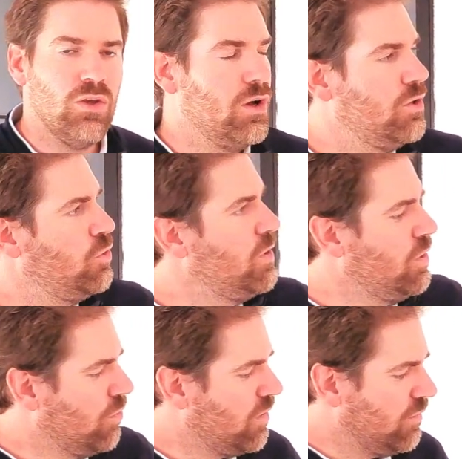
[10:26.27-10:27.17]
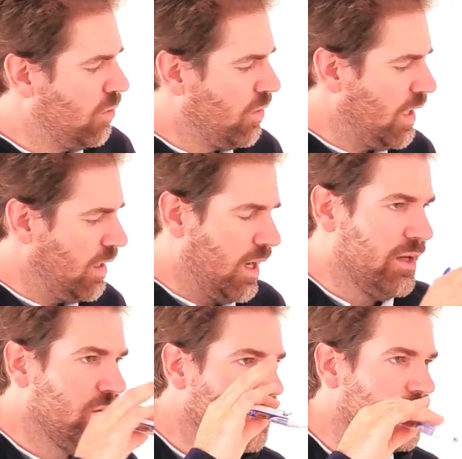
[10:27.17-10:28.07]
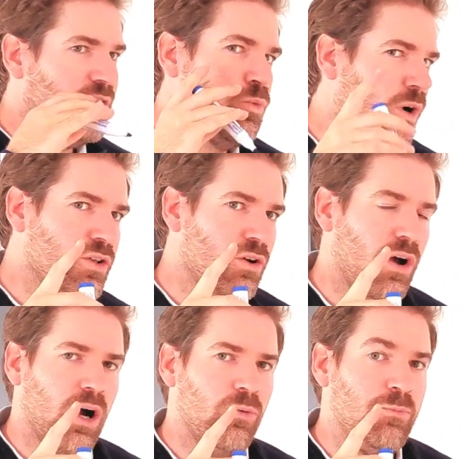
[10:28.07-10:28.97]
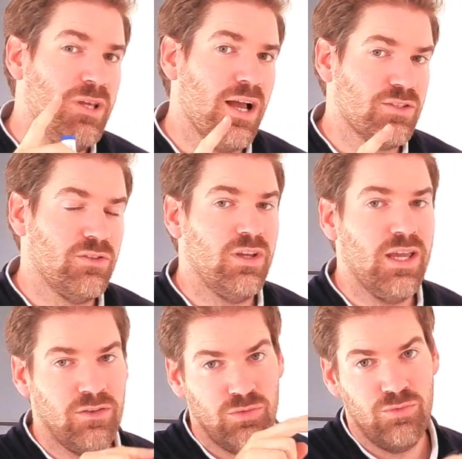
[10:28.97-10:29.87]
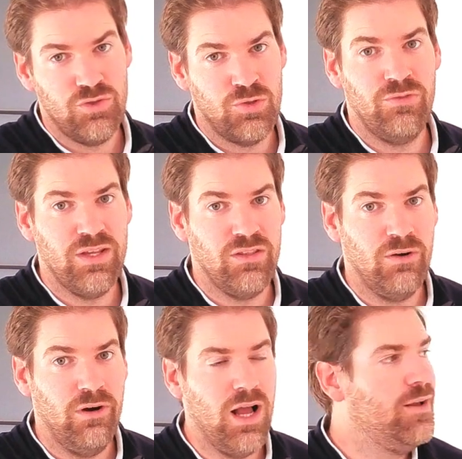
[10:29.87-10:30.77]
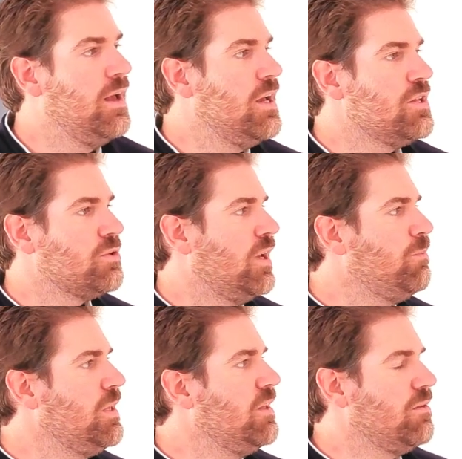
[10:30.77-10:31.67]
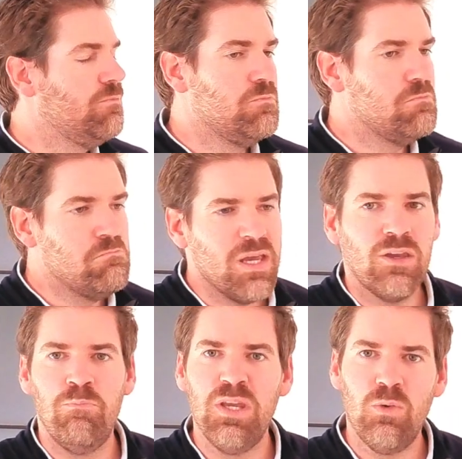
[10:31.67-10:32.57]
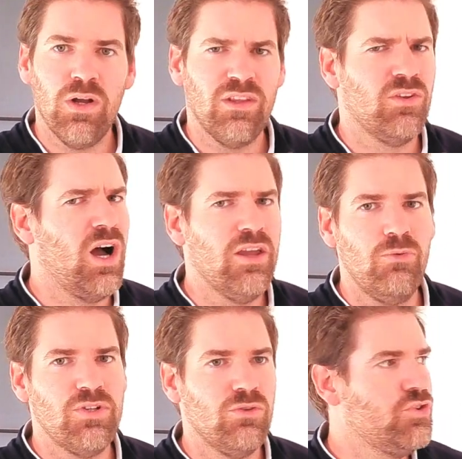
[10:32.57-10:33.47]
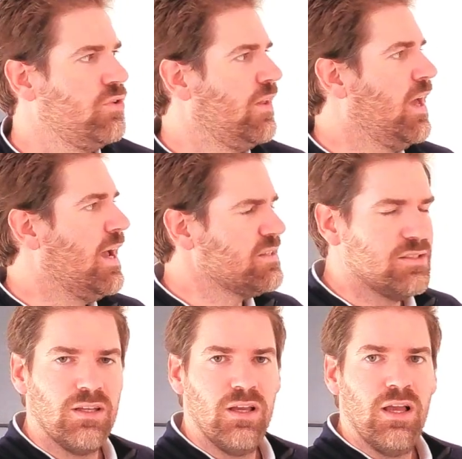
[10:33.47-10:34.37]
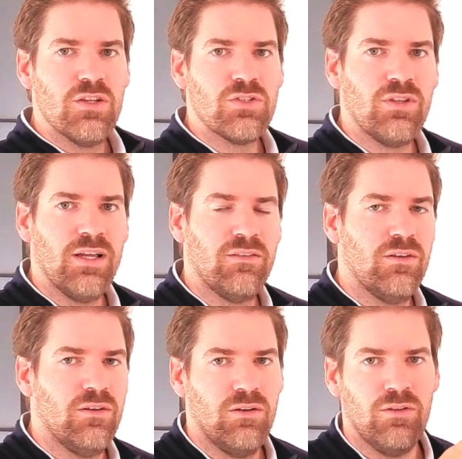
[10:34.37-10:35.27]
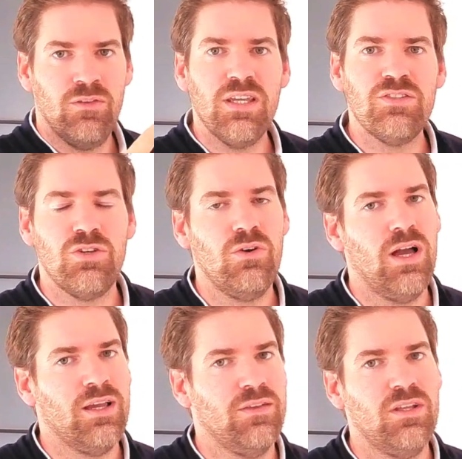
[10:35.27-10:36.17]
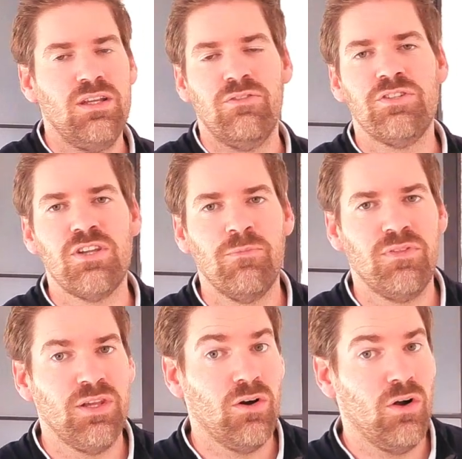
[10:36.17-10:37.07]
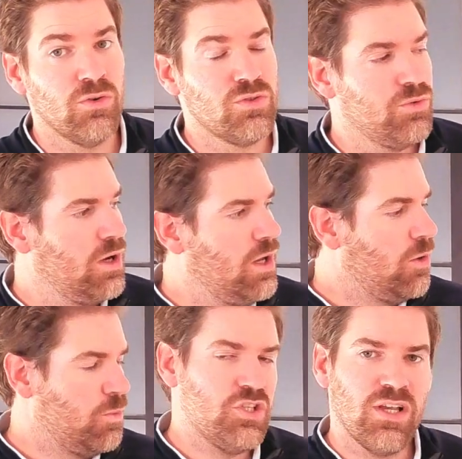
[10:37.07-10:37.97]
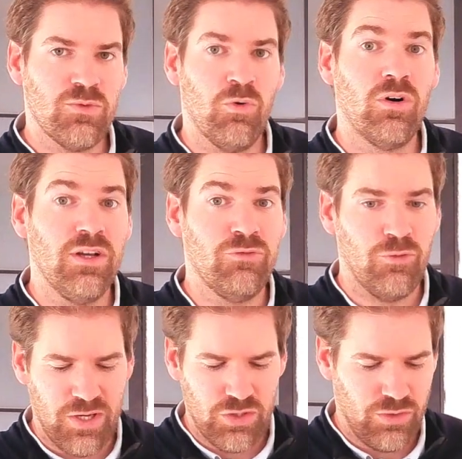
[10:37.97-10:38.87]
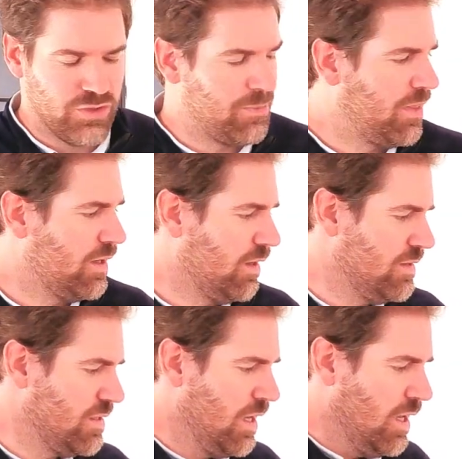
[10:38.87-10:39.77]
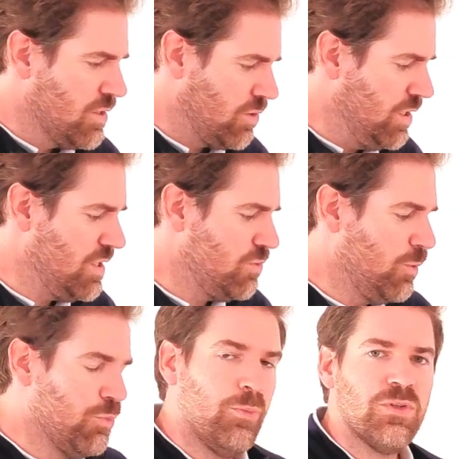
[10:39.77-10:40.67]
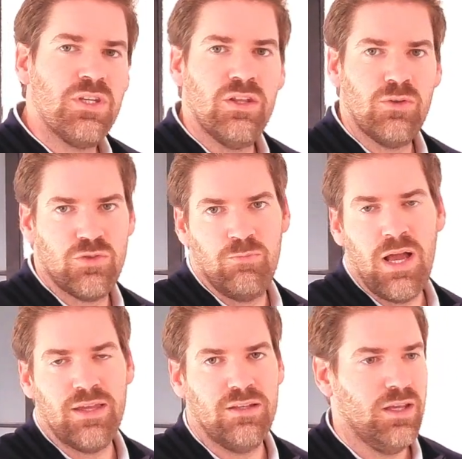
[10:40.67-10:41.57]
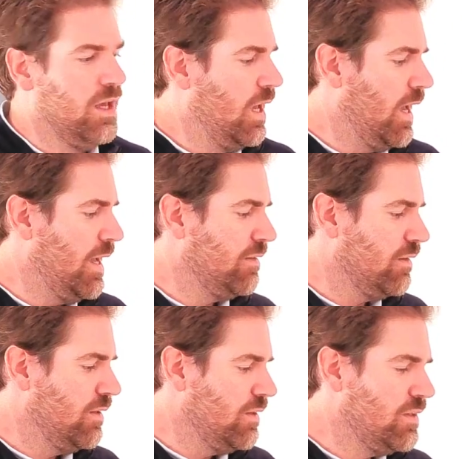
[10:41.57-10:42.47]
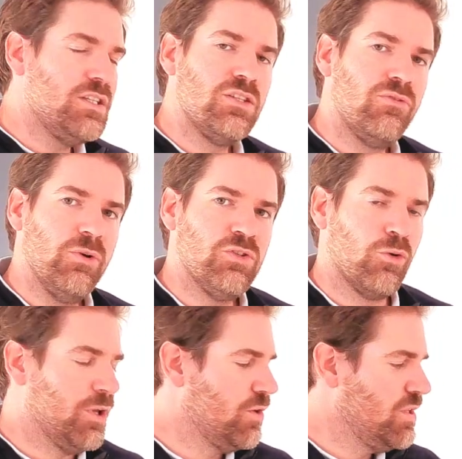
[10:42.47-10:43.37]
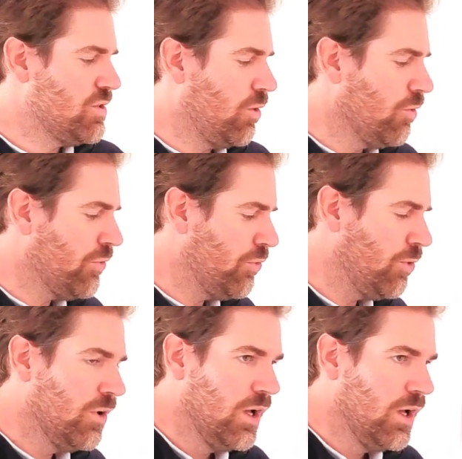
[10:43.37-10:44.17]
you will know that, okay, I know that in 1 year I will be asked again to survey the area. So let me make a big one at a higher resolution than asked, so that the next year I can deliver something also which has more information or something like this. So this is repurposing and also marketing. And this is very strong because it also